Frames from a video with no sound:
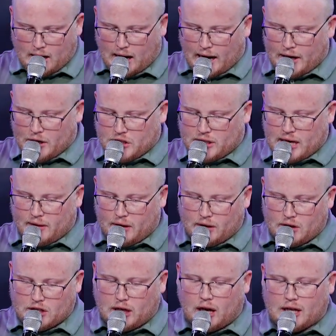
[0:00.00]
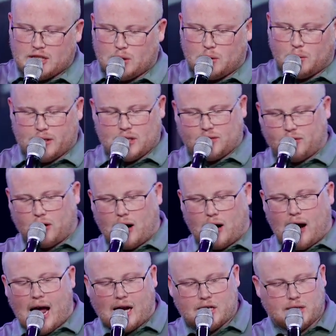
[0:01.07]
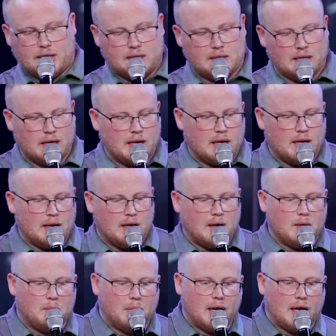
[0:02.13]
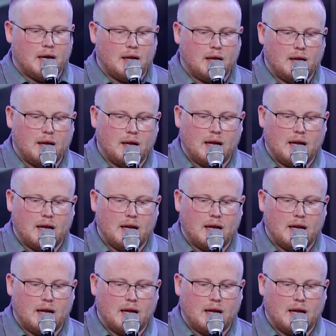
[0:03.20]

I understand that there's consequences for our actions, but